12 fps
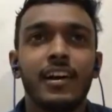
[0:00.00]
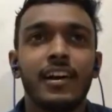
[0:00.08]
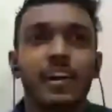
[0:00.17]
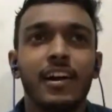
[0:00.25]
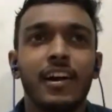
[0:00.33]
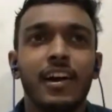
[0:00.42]

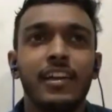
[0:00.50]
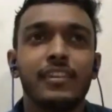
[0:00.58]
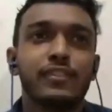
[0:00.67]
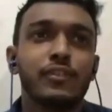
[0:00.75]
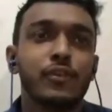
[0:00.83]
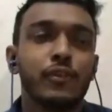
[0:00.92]
I
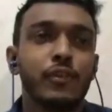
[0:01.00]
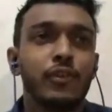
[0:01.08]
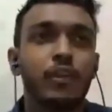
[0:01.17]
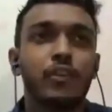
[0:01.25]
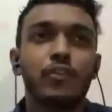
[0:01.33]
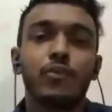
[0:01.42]
saw
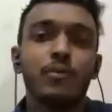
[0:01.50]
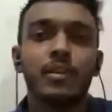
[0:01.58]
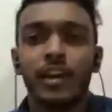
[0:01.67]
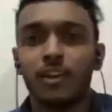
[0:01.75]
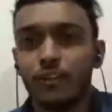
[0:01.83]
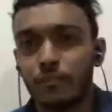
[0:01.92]
two
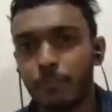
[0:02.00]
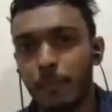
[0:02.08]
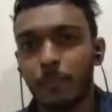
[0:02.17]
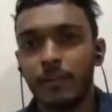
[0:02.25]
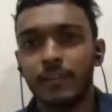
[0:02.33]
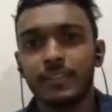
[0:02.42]
kind of
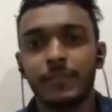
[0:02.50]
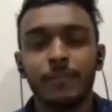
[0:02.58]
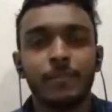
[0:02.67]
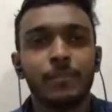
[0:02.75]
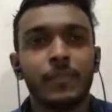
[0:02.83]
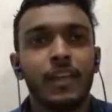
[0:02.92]
people.
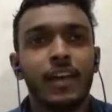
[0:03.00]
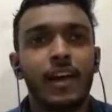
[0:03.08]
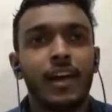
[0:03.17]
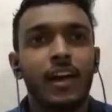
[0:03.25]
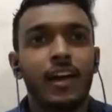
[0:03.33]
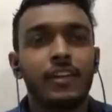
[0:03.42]

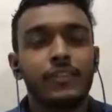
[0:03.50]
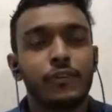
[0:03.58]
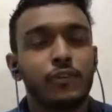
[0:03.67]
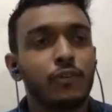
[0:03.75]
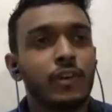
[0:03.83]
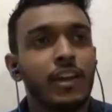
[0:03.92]
I saw
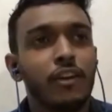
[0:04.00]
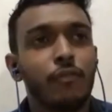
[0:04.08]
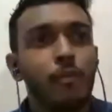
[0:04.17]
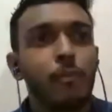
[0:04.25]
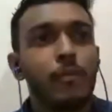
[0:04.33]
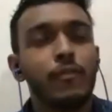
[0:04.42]
two kind of
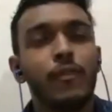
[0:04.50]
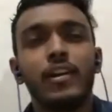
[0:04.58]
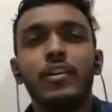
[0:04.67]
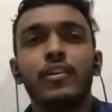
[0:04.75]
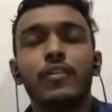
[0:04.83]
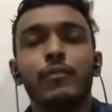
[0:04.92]
people.
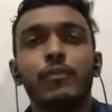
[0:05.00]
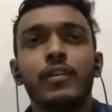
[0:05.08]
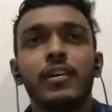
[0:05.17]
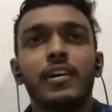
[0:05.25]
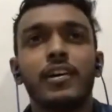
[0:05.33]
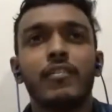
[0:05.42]
One of
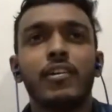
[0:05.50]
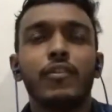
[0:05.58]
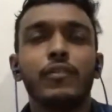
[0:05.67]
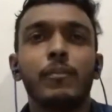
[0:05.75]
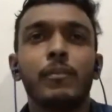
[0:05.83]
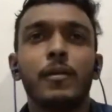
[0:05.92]

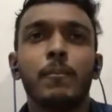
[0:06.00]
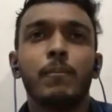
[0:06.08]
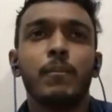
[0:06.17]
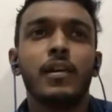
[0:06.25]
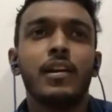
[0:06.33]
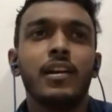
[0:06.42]
the
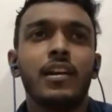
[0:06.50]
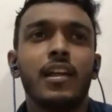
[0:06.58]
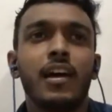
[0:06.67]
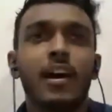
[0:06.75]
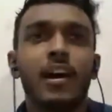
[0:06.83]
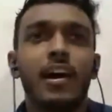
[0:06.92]
people
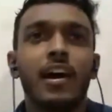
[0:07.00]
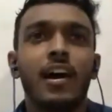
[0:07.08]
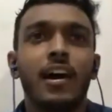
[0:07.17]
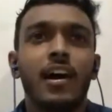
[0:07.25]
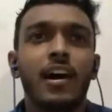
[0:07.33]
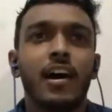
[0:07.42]

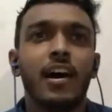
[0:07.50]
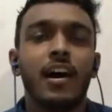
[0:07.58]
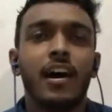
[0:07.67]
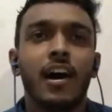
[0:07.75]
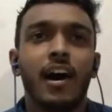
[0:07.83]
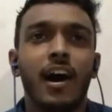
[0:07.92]

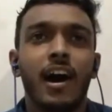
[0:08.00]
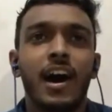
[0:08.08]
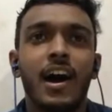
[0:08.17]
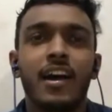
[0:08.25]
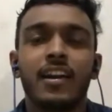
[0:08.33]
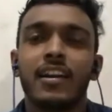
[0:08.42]
are
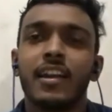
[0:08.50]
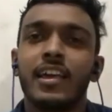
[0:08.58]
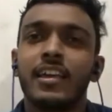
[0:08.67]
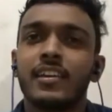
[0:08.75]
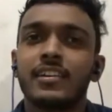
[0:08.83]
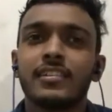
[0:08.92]

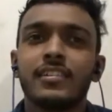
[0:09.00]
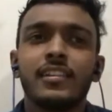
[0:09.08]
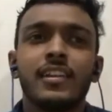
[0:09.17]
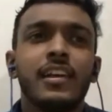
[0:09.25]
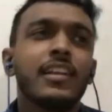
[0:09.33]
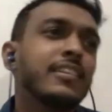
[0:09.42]
like,
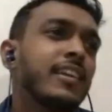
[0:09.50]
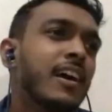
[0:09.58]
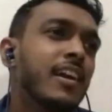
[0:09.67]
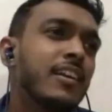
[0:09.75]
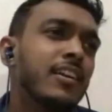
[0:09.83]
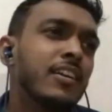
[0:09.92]
they
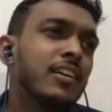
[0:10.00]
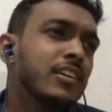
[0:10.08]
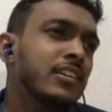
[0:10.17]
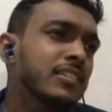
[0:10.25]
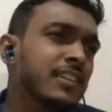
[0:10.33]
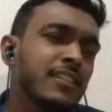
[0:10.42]
are
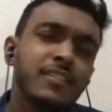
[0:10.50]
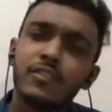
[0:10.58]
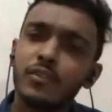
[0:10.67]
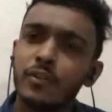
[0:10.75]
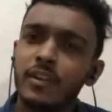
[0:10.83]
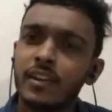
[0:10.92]
just
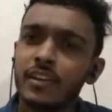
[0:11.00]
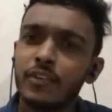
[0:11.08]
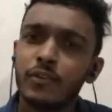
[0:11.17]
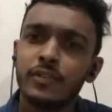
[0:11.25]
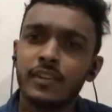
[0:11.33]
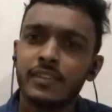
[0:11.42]
doing
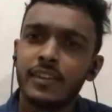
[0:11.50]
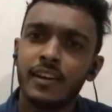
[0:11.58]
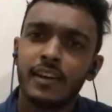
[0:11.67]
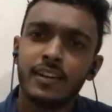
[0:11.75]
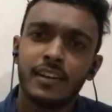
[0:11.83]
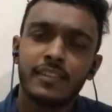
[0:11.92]
UGC
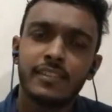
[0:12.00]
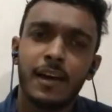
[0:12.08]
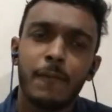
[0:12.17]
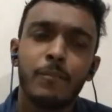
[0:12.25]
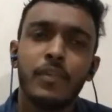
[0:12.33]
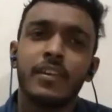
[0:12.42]
net
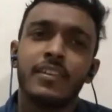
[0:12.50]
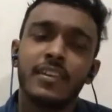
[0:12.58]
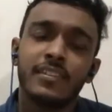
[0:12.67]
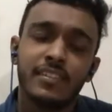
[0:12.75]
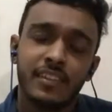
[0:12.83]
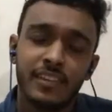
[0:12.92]
exam.
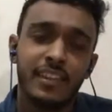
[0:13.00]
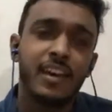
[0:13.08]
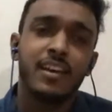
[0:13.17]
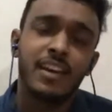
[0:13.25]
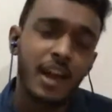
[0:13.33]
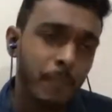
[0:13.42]
Yes, they
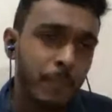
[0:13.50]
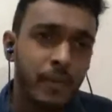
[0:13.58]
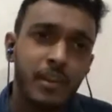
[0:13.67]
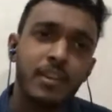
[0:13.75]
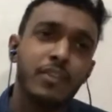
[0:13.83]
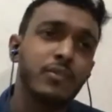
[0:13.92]
are
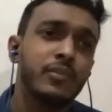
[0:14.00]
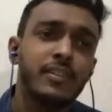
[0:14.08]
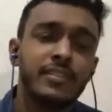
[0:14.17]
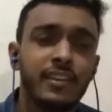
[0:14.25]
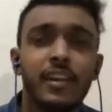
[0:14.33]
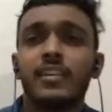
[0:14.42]
appearing
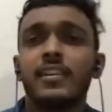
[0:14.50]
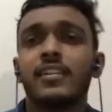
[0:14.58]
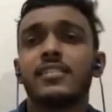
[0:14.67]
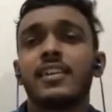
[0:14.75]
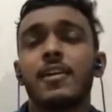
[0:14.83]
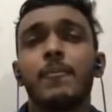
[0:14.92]
UGC net
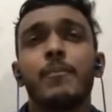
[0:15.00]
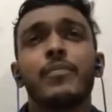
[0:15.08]
exam,